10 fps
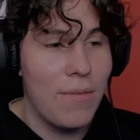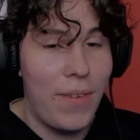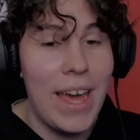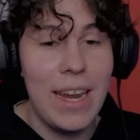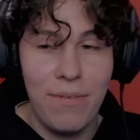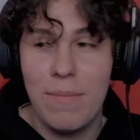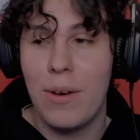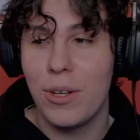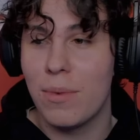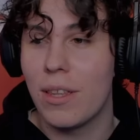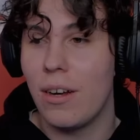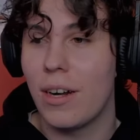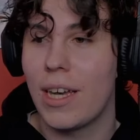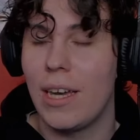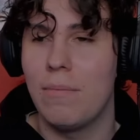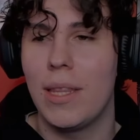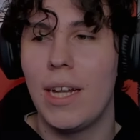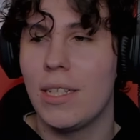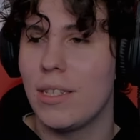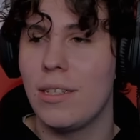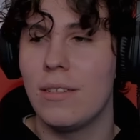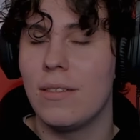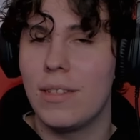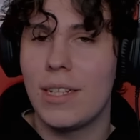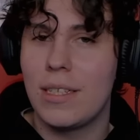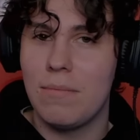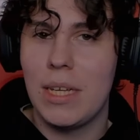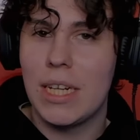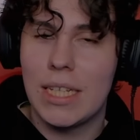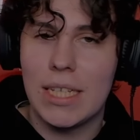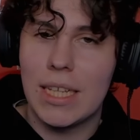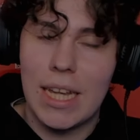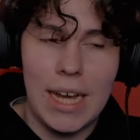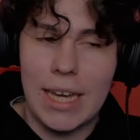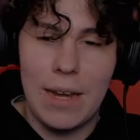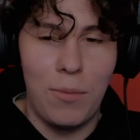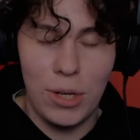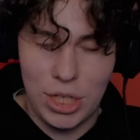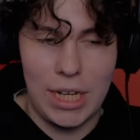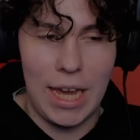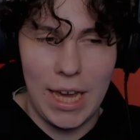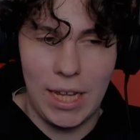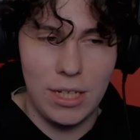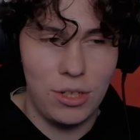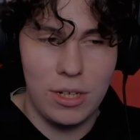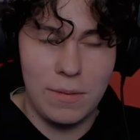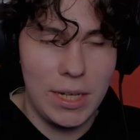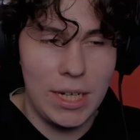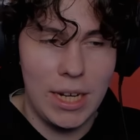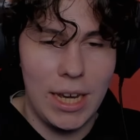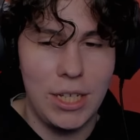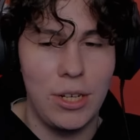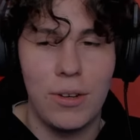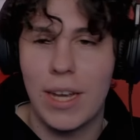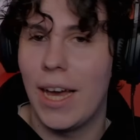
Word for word: very familiar with Arcane, but that doesn't that doesn't mean that I can't watch it again. Do you know what I mean? And y'all